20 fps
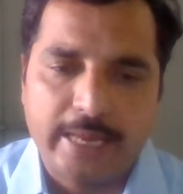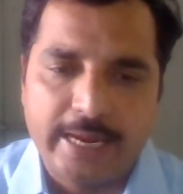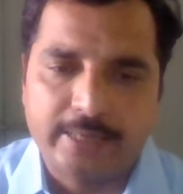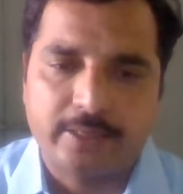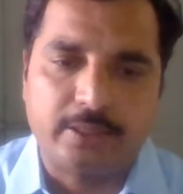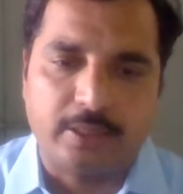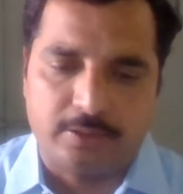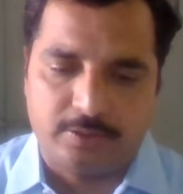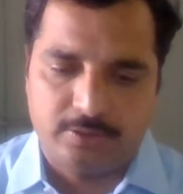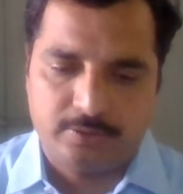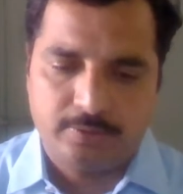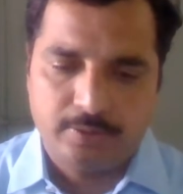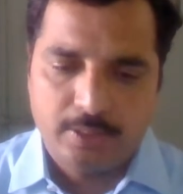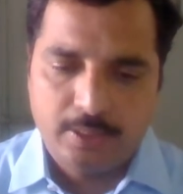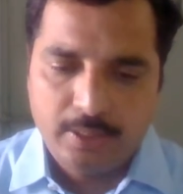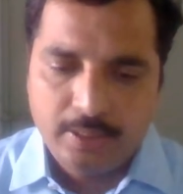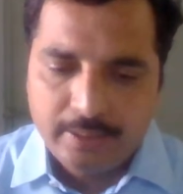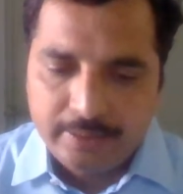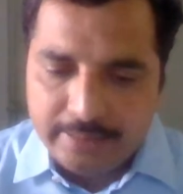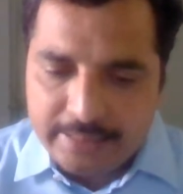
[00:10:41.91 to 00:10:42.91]
hectares?
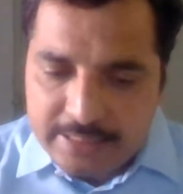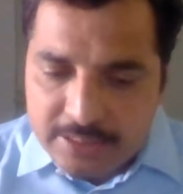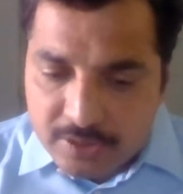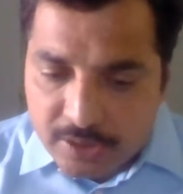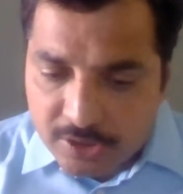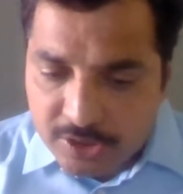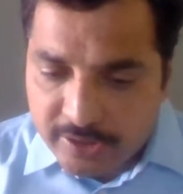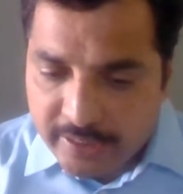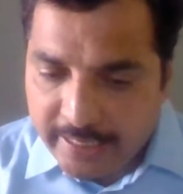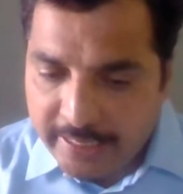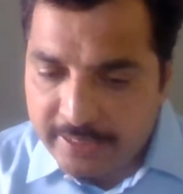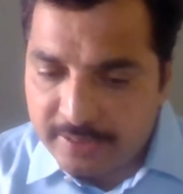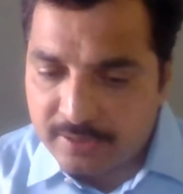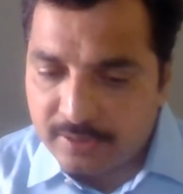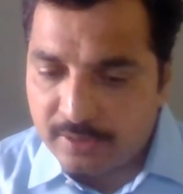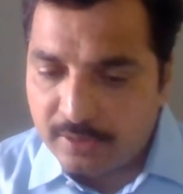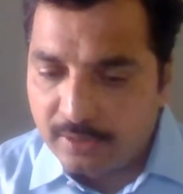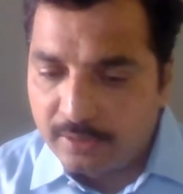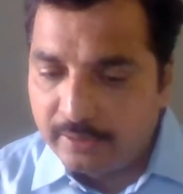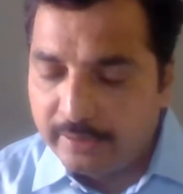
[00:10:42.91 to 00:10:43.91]
In such case